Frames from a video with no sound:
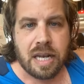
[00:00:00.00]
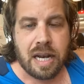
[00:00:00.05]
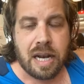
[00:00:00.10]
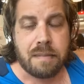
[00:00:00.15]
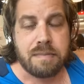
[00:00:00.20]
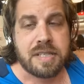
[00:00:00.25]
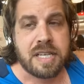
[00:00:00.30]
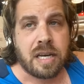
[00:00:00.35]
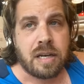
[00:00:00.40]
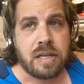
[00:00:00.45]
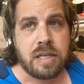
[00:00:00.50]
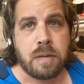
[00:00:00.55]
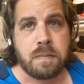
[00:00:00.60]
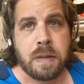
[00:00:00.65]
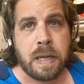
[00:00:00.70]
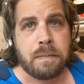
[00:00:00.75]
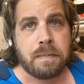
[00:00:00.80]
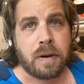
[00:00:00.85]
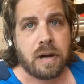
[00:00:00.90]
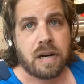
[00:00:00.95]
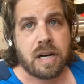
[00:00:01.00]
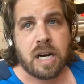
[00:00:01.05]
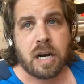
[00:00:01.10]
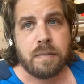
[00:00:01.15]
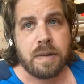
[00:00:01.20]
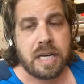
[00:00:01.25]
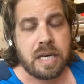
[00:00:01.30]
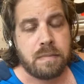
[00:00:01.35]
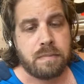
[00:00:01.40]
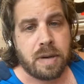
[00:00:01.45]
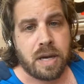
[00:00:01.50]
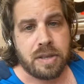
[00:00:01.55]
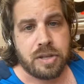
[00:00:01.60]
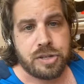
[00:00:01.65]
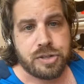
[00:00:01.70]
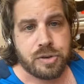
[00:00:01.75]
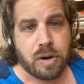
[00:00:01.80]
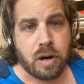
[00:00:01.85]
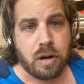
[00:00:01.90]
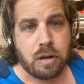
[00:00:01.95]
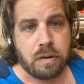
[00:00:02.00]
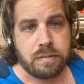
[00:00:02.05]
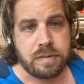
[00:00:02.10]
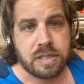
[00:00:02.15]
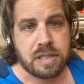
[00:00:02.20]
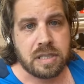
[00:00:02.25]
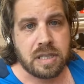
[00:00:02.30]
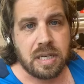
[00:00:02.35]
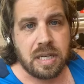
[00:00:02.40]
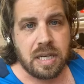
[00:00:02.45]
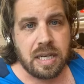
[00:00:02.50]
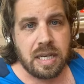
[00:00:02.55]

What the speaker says: And I'm telling you, people are coming in by the droves.